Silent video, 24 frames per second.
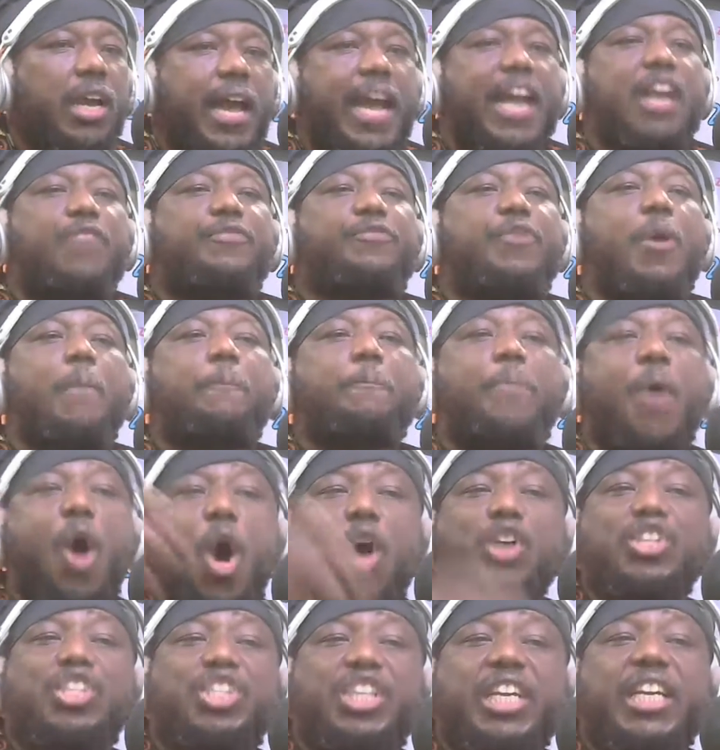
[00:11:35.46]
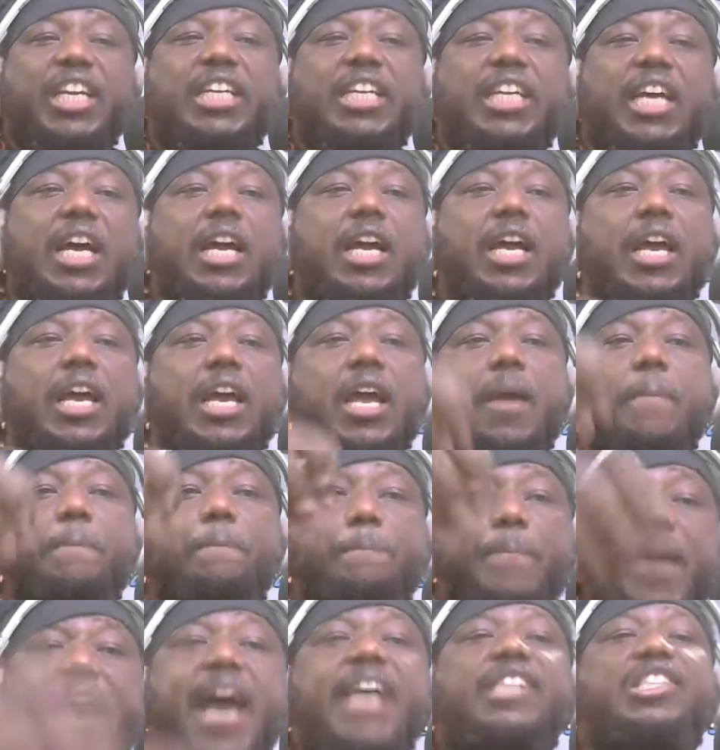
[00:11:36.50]
and for poaching
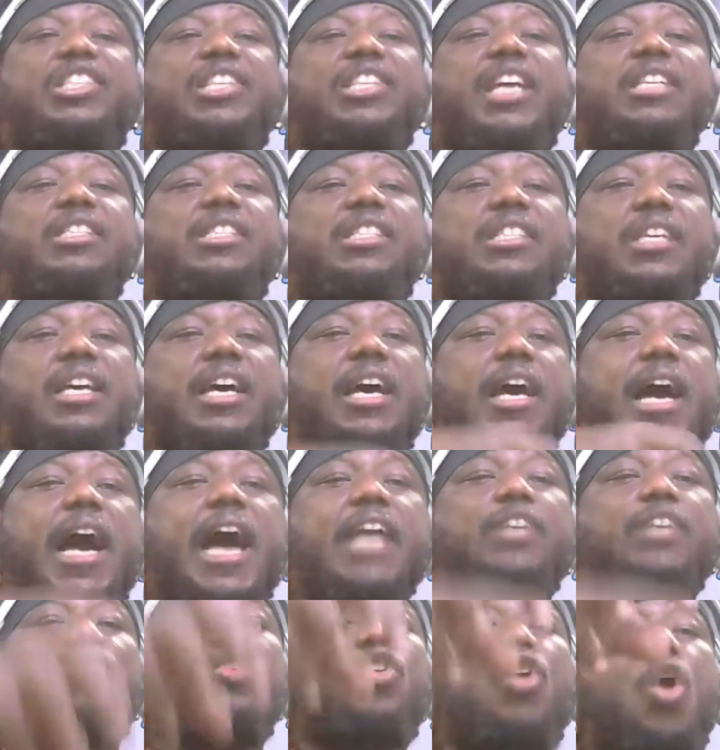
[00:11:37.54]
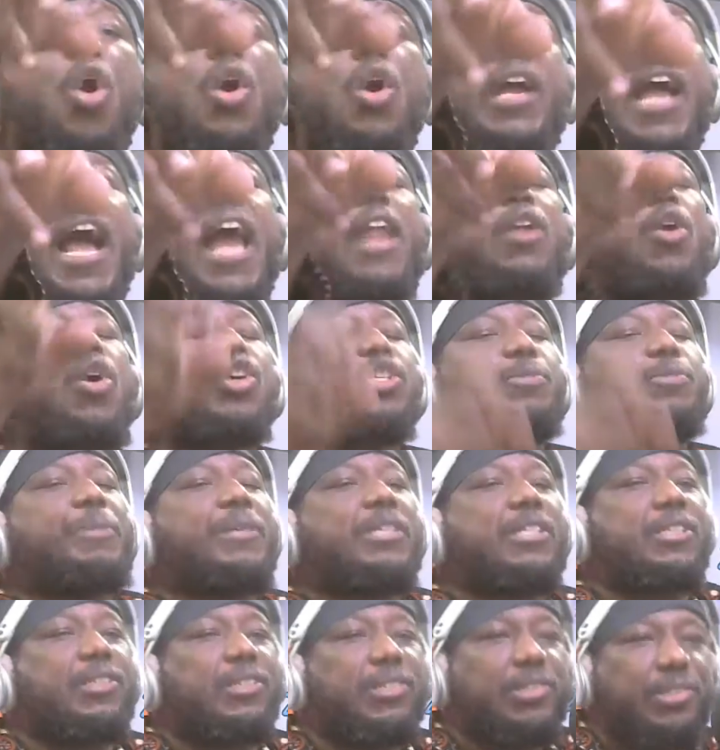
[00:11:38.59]
patients at local
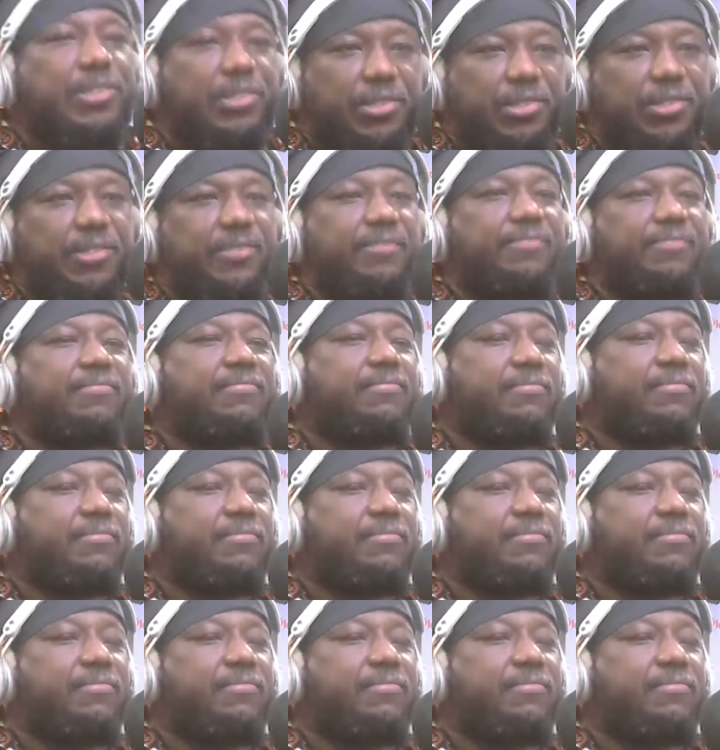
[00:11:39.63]
hospitals.